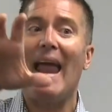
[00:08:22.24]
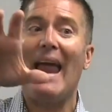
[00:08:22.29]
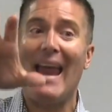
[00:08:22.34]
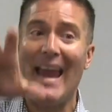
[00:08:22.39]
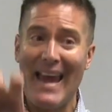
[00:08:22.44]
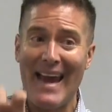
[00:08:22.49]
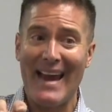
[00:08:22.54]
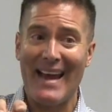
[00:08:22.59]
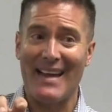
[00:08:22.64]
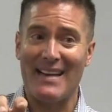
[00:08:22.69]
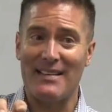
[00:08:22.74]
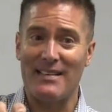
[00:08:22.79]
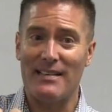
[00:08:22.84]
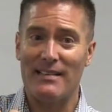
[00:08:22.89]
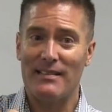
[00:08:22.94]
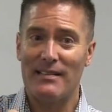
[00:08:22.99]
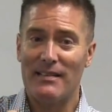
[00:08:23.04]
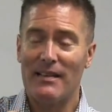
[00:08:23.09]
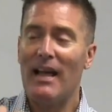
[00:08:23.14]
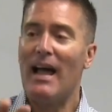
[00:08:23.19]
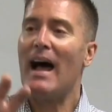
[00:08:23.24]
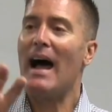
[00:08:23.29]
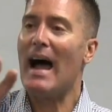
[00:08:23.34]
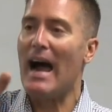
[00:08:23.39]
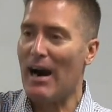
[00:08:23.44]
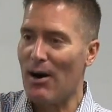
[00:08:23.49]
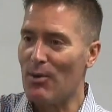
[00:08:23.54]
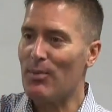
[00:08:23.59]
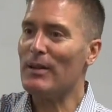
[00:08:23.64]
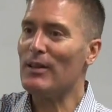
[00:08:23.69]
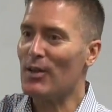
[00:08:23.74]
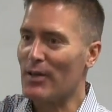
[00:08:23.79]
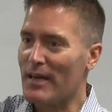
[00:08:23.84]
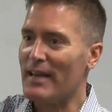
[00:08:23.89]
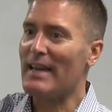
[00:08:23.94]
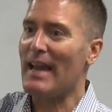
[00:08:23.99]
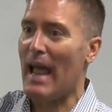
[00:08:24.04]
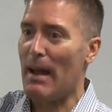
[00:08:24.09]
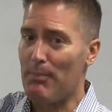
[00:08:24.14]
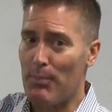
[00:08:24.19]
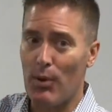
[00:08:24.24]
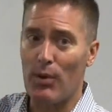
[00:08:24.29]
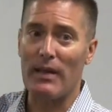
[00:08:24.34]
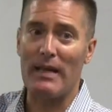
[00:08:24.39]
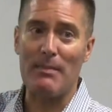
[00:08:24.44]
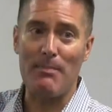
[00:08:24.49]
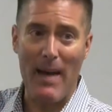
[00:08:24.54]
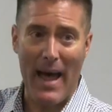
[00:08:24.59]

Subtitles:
and how are we looking at pulling